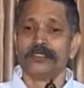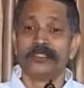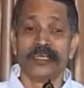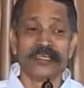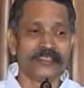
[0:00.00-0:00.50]

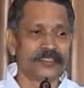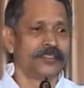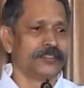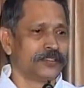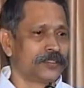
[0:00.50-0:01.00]
The
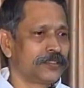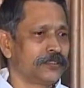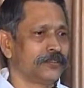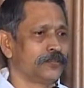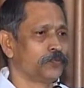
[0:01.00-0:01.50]
reason
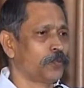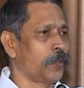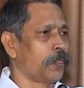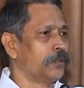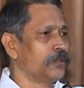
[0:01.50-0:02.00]
is,
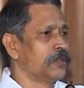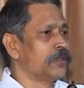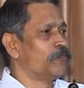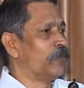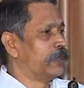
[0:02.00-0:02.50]

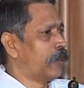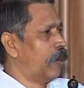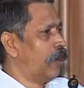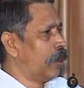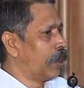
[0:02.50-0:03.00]
when
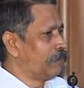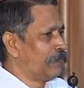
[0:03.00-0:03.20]
all